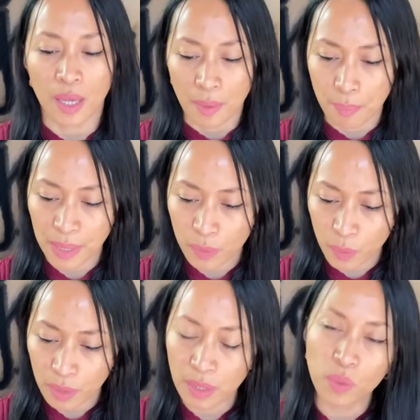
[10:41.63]
but
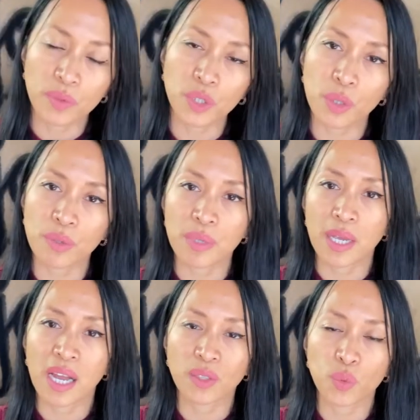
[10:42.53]
really showing me
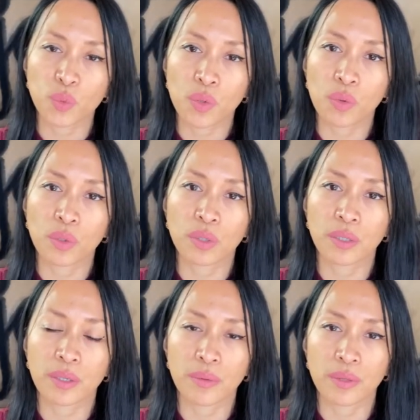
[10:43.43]
how to
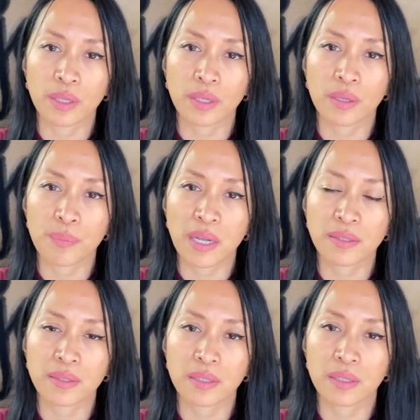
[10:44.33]
roll the
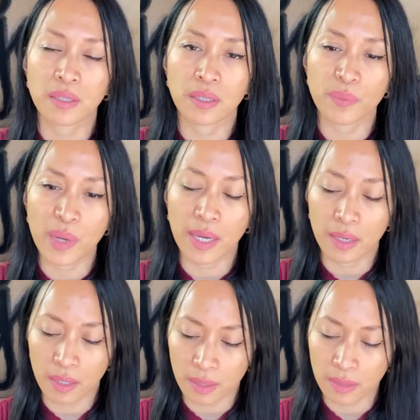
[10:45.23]
pancit in
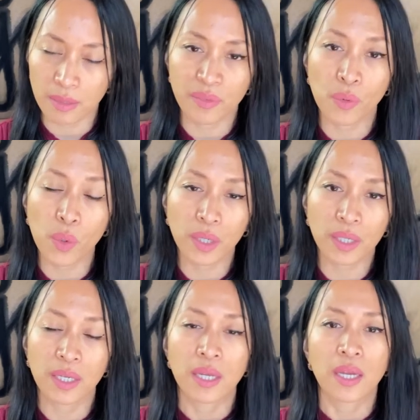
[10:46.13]
my
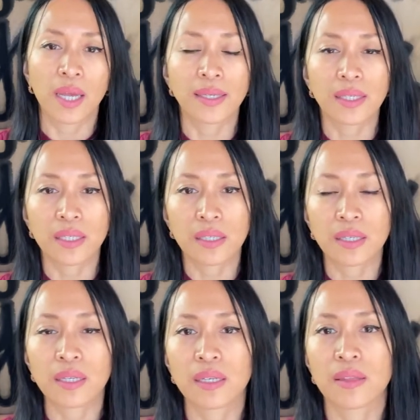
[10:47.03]
fork and eating
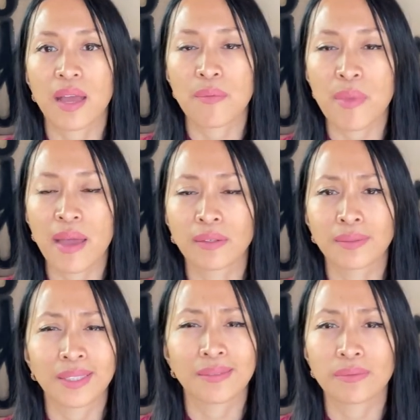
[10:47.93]
it in that manner.
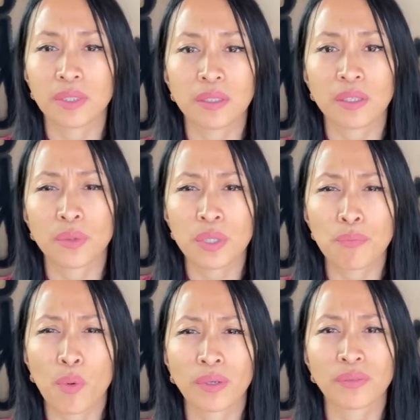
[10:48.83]
And it was
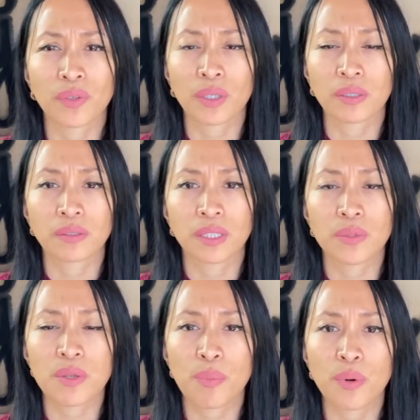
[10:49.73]
important for her. It
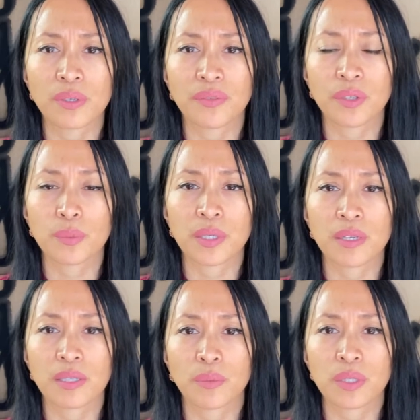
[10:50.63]
was important for her
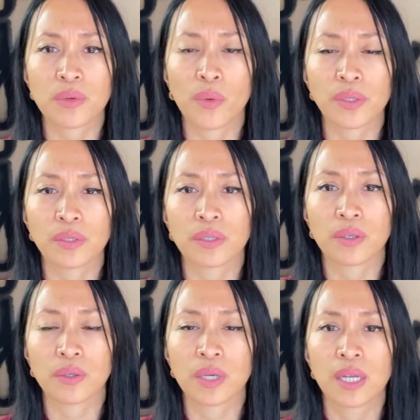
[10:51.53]
because I was going to go